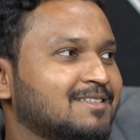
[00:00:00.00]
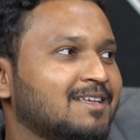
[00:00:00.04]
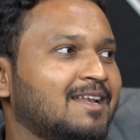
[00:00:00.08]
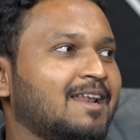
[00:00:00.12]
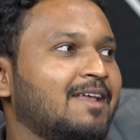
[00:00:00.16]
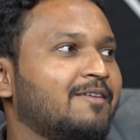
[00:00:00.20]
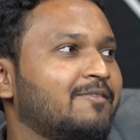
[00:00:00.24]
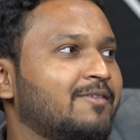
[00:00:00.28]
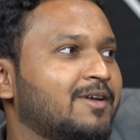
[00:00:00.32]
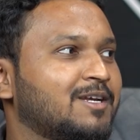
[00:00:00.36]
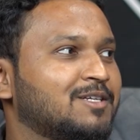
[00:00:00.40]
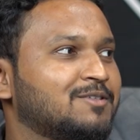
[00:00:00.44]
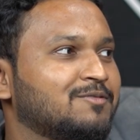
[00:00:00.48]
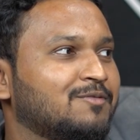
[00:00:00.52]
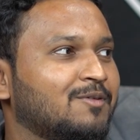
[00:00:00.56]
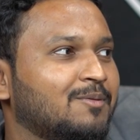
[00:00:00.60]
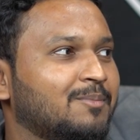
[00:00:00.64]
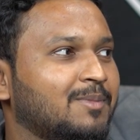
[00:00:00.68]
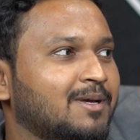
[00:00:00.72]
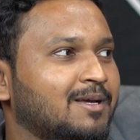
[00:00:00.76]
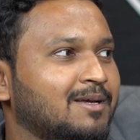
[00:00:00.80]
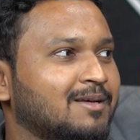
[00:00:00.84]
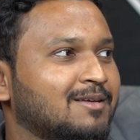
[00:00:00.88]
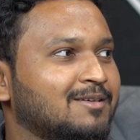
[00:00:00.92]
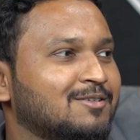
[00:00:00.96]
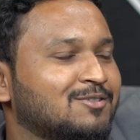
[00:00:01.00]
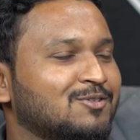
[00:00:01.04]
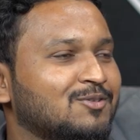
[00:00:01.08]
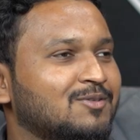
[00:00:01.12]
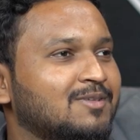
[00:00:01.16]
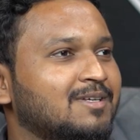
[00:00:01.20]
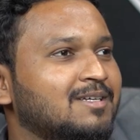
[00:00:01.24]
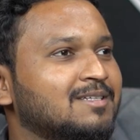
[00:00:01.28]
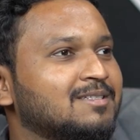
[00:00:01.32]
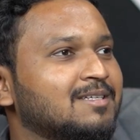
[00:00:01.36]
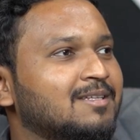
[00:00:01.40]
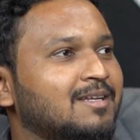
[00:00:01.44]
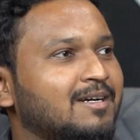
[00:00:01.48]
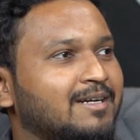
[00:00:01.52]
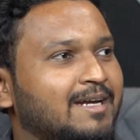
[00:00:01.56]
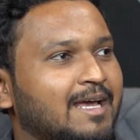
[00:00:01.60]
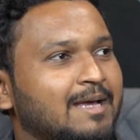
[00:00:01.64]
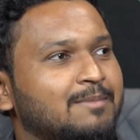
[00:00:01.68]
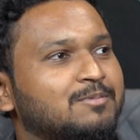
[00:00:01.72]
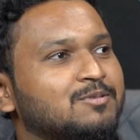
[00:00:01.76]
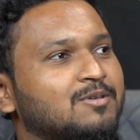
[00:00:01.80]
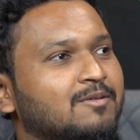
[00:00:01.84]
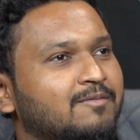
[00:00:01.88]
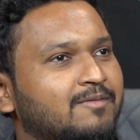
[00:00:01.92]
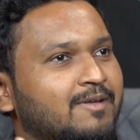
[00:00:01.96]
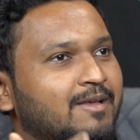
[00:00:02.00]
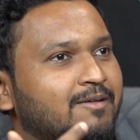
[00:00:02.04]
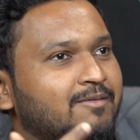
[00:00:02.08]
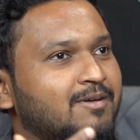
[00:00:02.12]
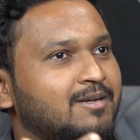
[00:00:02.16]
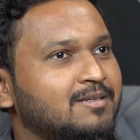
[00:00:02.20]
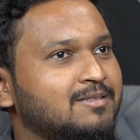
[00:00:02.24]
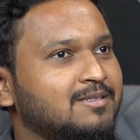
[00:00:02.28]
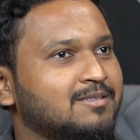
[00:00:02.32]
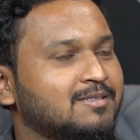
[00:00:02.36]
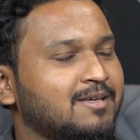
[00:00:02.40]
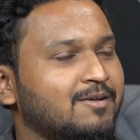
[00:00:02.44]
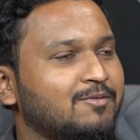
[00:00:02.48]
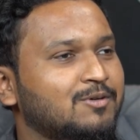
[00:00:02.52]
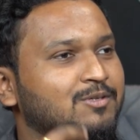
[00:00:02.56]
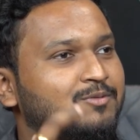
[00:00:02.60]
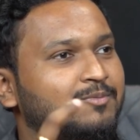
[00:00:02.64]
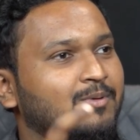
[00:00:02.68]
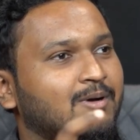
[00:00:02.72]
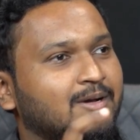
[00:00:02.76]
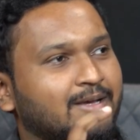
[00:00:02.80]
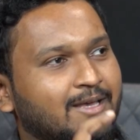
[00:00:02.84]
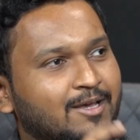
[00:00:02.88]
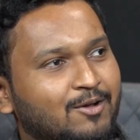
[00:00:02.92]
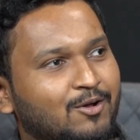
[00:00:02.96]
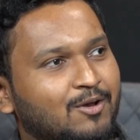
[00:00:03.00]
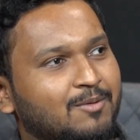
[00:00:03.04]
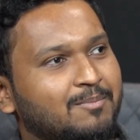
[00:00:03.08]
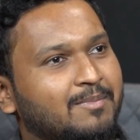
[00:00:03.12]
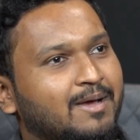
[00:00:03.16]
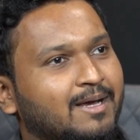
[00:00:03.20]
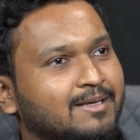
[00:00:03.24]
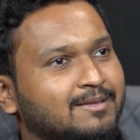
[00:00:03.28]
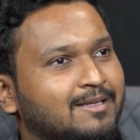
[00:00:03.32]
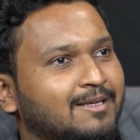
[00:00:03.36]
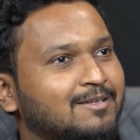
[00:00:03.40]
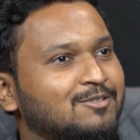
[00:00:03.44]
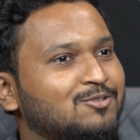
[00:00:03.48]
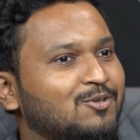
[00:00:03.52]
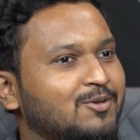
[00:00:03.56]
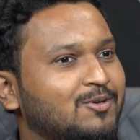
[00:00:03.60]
is a leverage for me. So these are the types of leverages I was working on back then.